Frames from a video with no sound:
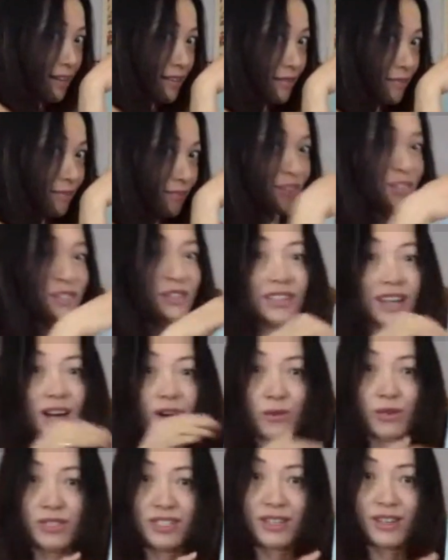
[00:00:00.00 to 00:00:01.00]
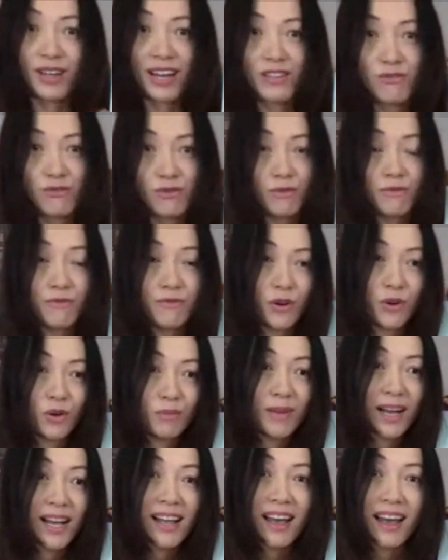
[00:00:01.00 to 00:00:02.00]
So that was the ancient
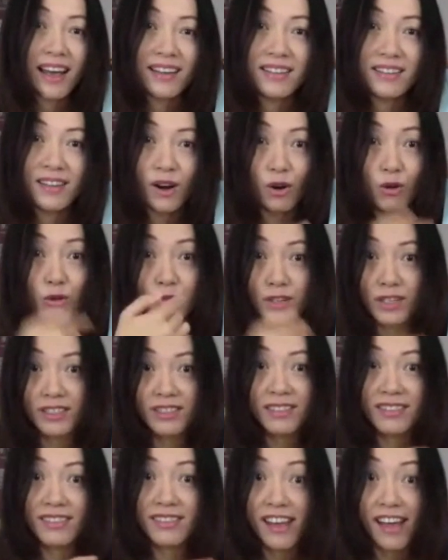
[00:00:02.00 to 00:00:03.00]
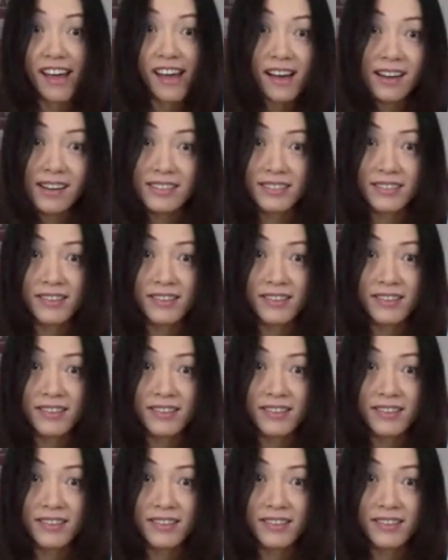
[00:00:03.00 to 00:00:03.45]
form. And over the years,